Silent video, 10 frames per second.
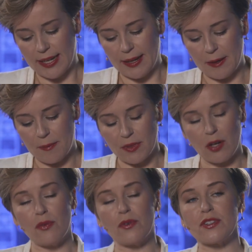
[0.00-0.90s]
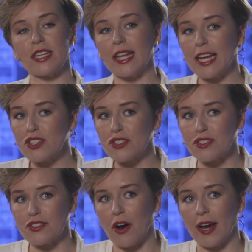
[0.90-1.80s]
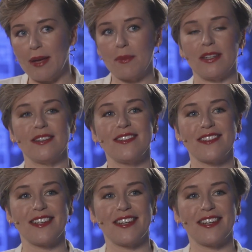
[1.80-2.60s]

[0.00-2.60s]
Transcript: Now, of course, elections are imminent.